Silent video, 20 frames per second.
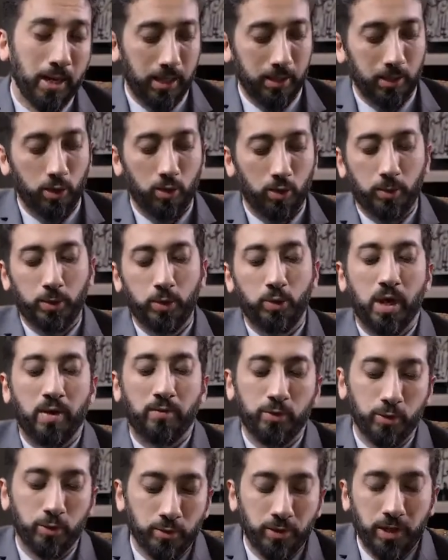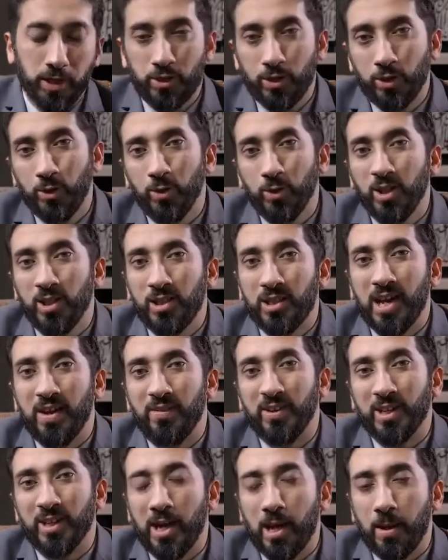And you know, when you have a new nation, you need to
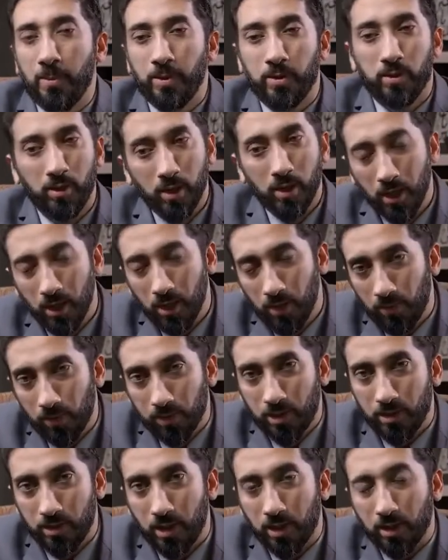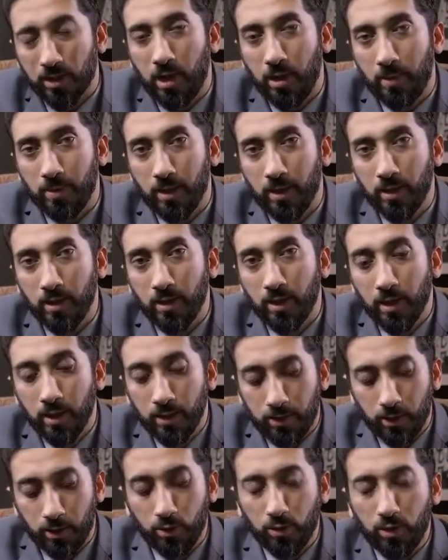have a capital, which is our Kaaba.
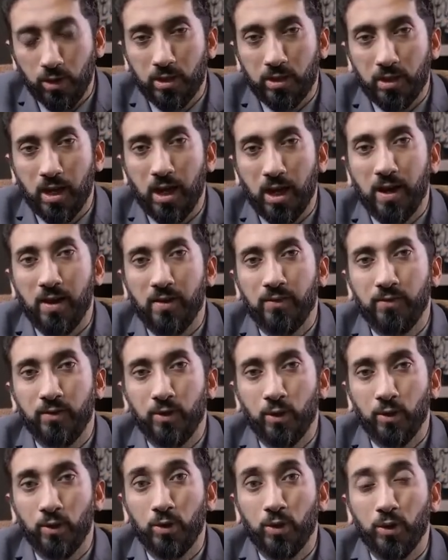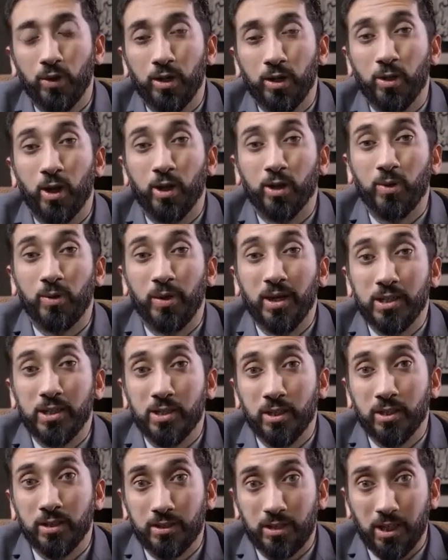Then you need to have, you know, your
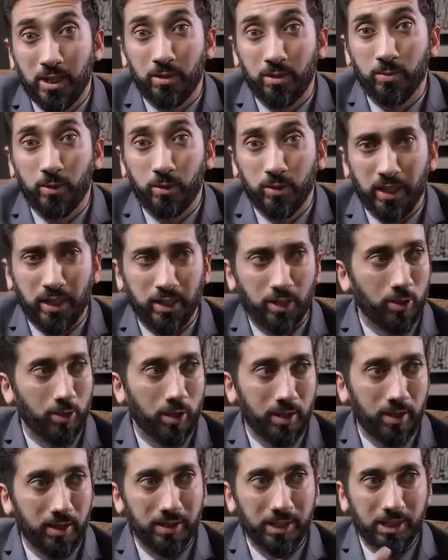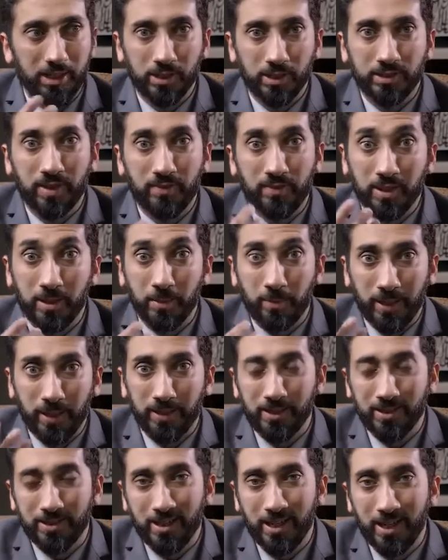inauguration ceremony. Like, you know, nations have
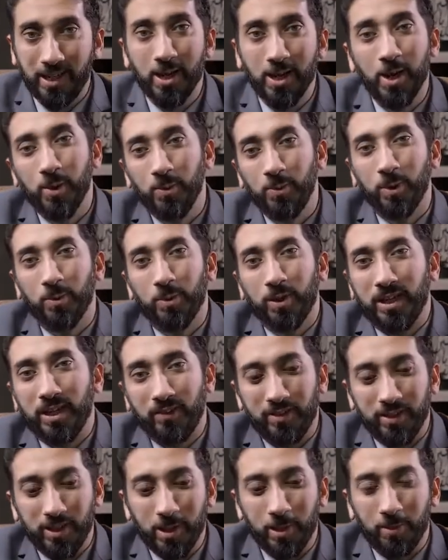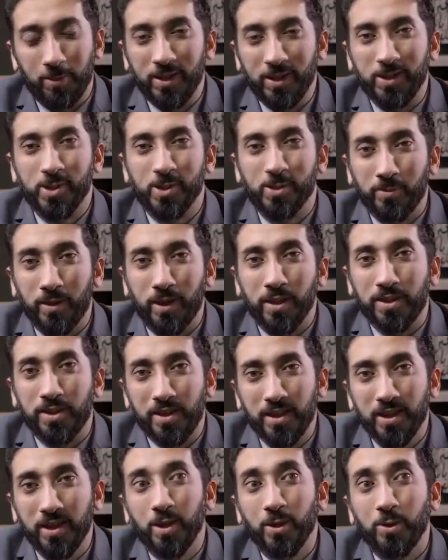Independence Day. We were given Independence
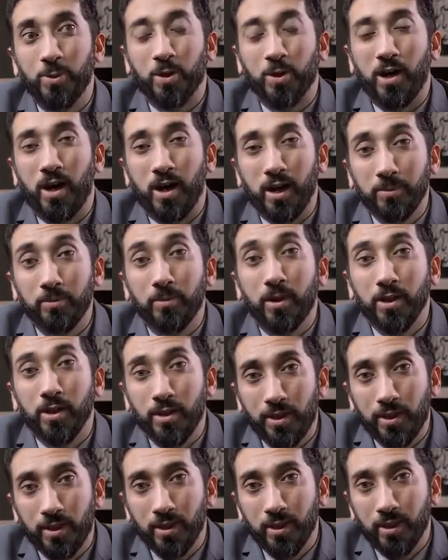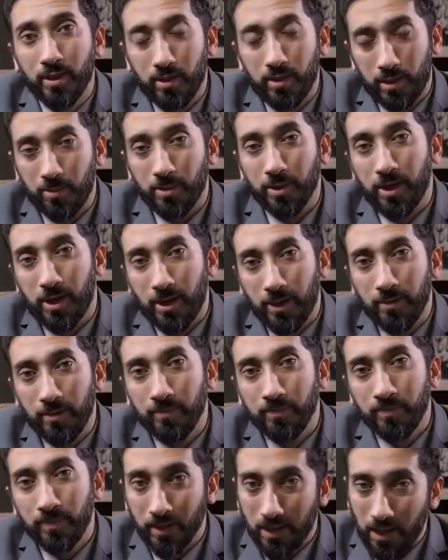Month, Quran Month, Ramadan.
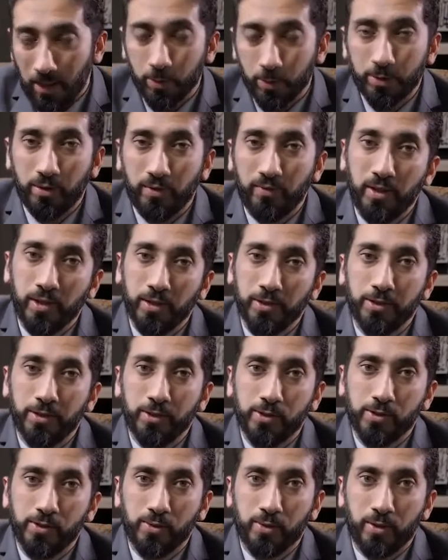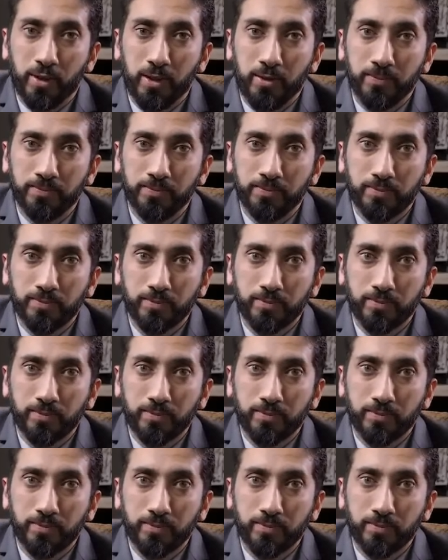That was revealed in the surah.